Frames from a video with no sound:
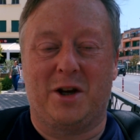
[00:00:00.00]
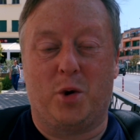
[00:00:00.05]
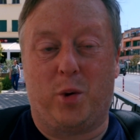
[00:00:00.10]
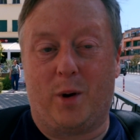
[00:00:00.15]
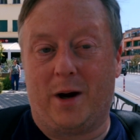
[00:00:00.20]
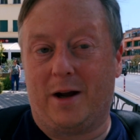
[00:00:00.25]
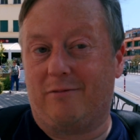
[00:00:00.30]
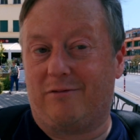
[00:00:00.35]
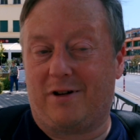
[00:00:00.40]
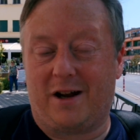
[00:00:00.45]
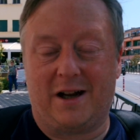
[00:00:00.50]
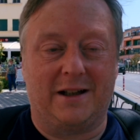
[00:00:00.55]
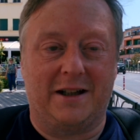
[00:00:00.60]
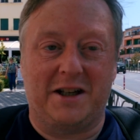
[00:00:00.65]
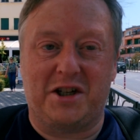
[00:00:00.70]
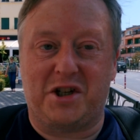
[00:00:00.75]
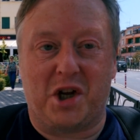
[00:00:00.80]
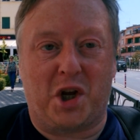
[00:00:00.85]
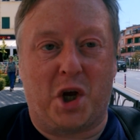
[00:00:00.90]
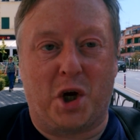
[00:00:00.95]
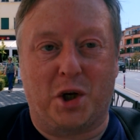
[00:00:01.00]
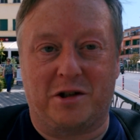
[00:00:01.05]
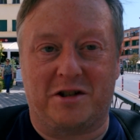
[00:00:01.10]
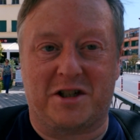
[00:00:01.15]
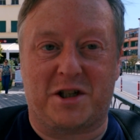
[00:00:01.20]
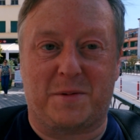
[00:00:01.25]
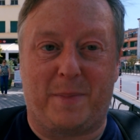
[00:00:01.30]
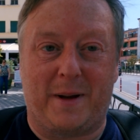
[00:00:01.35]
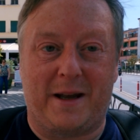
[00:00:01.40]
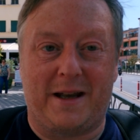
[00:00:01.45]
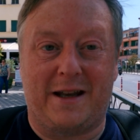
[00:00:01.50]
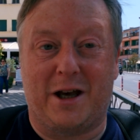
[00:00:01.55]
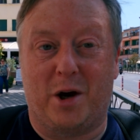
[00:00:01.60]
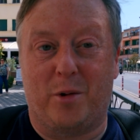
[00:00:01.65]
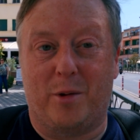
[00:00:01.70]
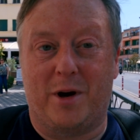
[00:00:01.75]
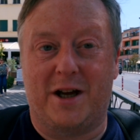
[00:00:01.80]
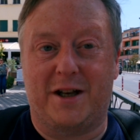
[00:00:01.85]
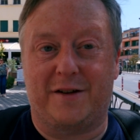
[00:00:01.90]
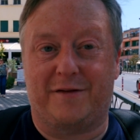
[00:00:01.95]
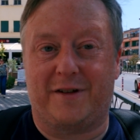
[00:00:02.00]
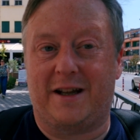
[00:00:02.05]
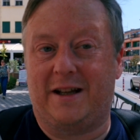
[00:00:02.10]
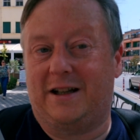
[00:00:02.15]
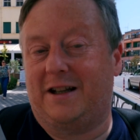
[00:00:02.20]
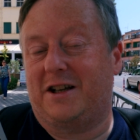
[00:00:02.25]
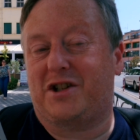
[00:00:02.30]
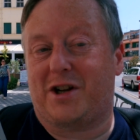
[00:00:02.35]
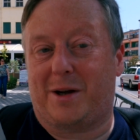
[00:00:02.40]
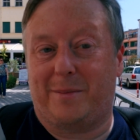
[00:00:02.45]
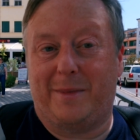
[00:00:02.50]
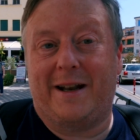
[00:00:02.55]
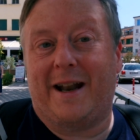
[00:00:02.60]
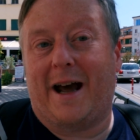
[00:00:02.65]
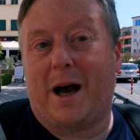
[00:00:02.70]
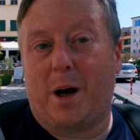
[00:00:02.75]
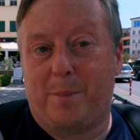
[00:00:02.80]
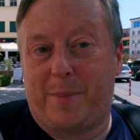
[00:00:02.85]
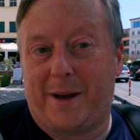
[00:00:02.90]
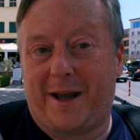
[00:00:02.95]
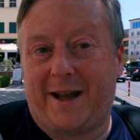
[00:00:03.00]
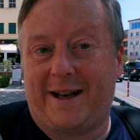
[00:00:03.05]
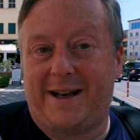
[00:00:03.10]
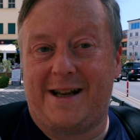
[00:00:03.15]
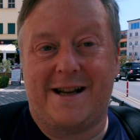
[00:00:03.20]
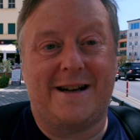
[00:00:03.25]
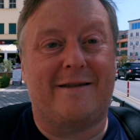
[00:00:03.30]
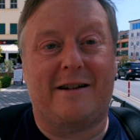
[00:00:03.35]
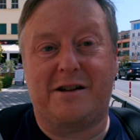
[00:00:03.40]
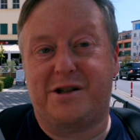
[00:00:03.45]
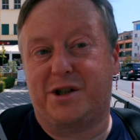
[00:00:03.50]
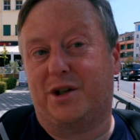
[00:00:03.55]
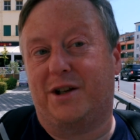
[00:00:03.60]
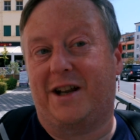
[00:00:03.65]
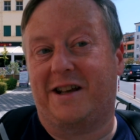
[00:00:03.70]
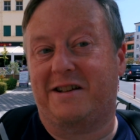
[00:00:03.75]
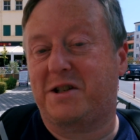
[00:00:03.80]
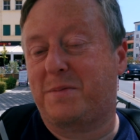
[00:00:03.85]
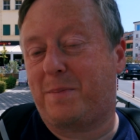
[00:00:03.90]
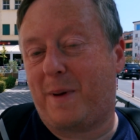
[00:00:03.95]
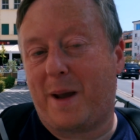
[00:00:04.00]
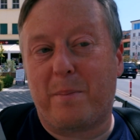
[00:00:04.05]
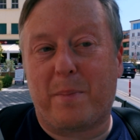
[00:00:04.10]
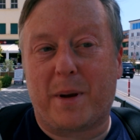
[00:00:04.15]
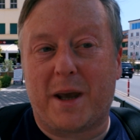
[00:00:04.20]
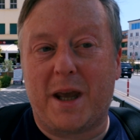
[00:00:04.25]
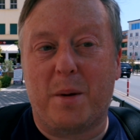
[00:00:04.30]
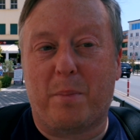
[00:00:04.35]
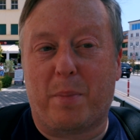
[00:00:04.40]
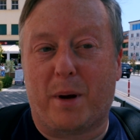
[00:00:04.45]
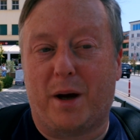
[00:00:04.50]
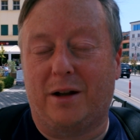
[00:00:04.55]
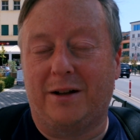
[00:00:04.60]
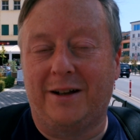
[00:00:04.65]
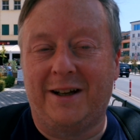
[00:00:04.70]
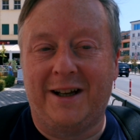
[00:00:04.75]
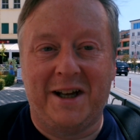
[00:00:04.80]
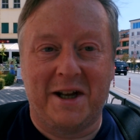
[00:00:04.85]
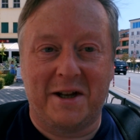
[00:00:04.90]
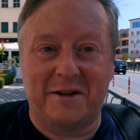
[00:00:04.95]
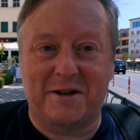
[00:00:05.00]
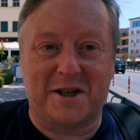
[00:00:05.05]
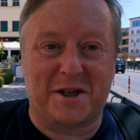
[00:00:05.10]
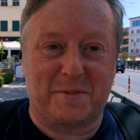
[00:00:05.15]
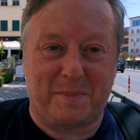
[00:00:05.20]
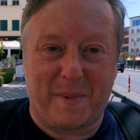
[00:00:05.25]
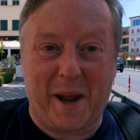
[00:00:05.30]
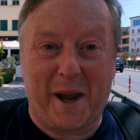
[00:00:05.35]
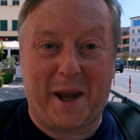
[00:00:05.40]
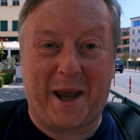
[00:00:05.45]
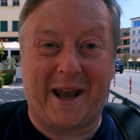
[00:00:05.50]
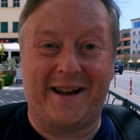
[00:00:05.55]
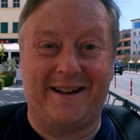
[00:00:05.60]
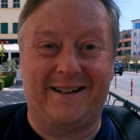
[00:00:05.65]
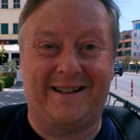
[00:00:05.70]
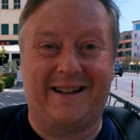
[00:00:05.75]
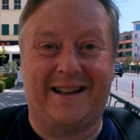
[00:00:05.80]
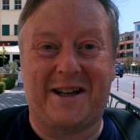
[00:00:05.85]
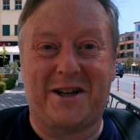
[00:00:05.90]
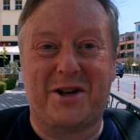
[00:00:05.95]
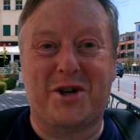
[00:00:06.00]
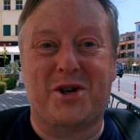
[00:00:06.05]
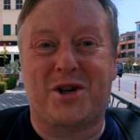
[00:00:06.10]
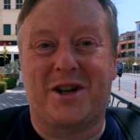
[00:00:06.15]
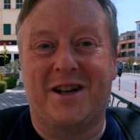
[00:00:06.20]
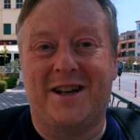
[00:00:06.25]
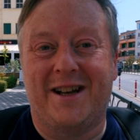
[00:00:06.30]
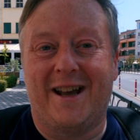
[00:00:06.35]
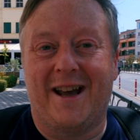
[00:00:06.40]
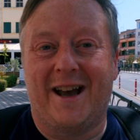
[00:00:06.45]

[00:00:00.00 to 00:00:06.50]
Quite rightly, she couldn't speak a word of English. I'm in Albania. I don't expect people to speak English.